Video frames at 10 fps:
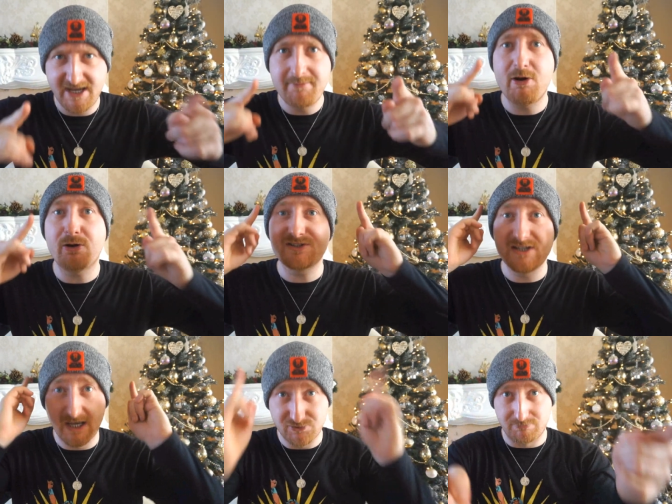
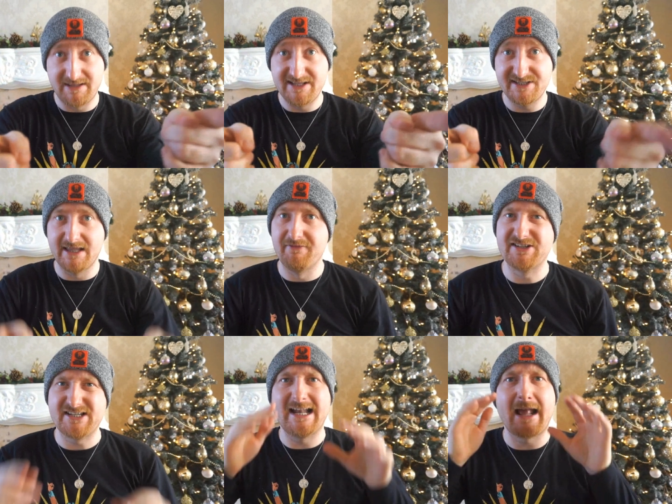Zbox has really
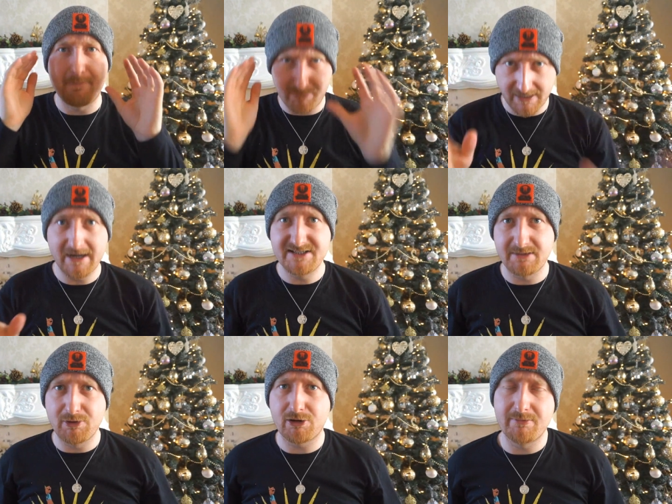delivered, and I am gutted
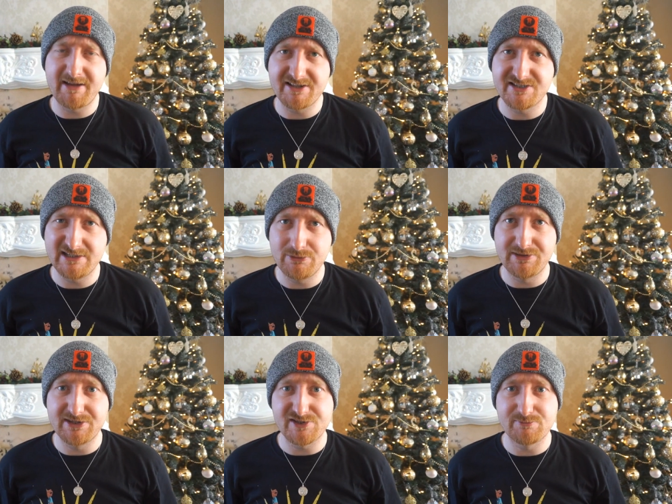I'm not gonna be
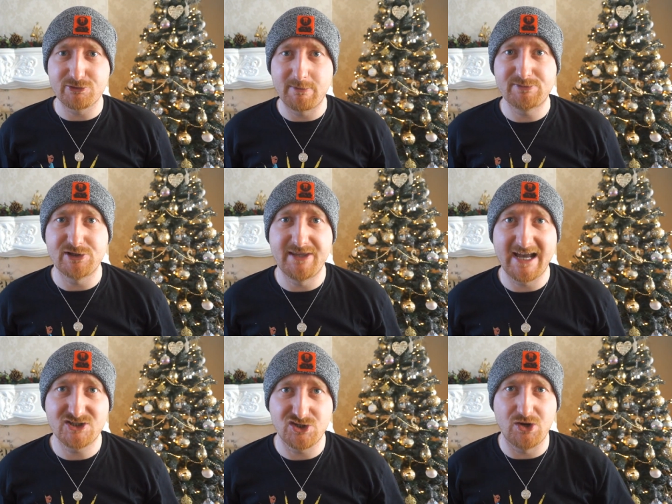continuing the subscription
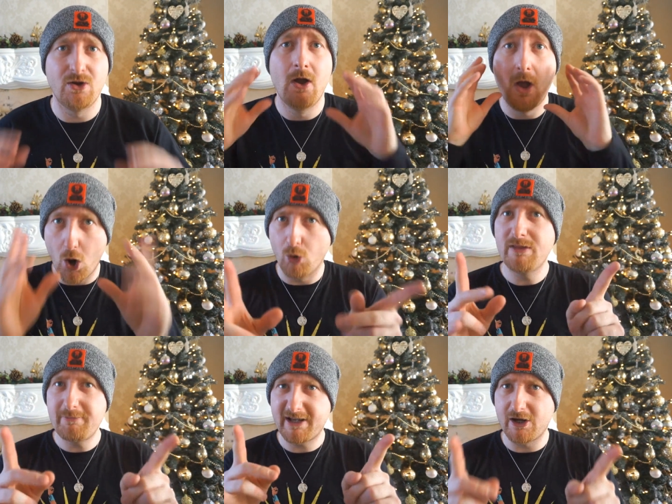next year,
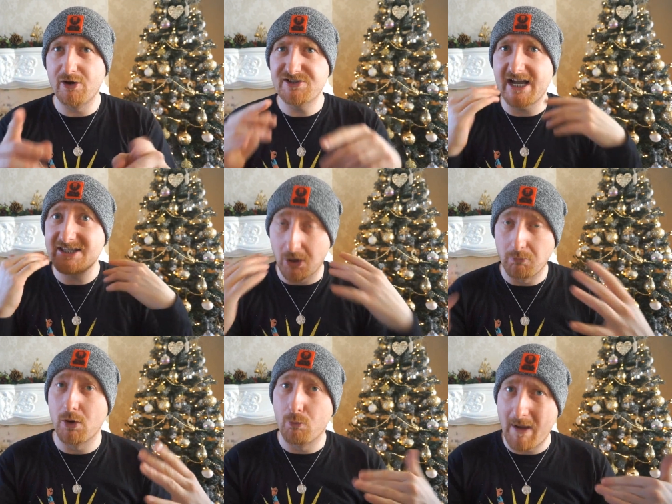only because I
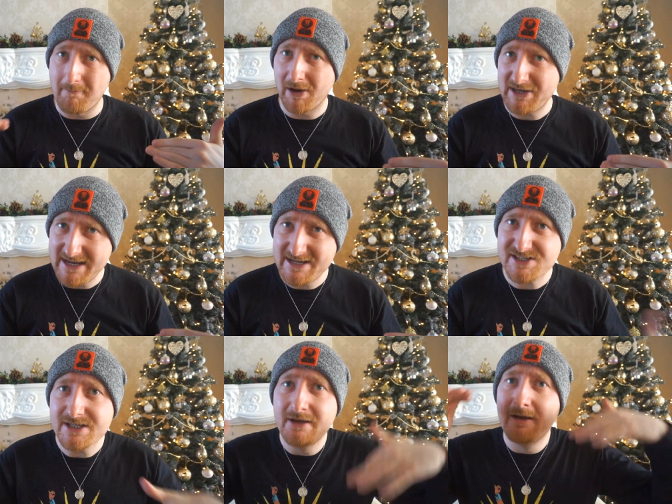don't know where money
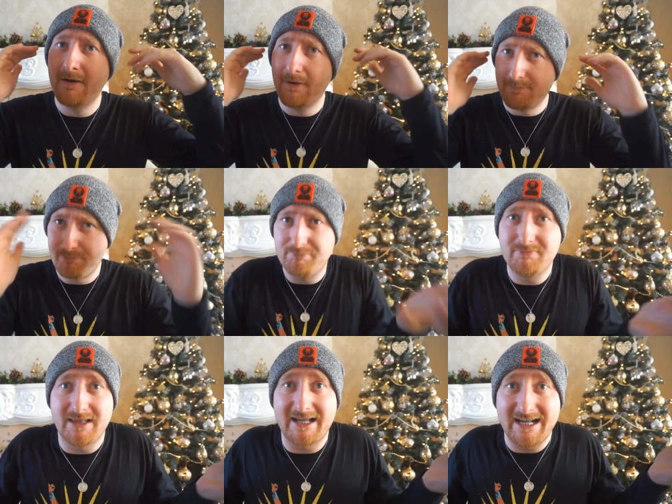is.
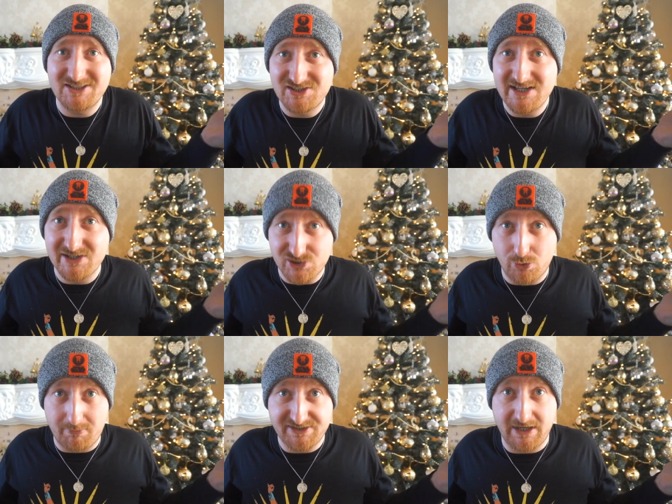Like, I just need to
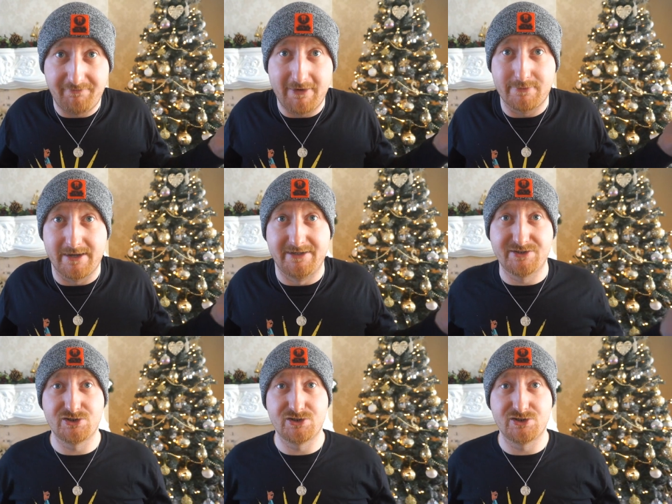sort myself out, guys.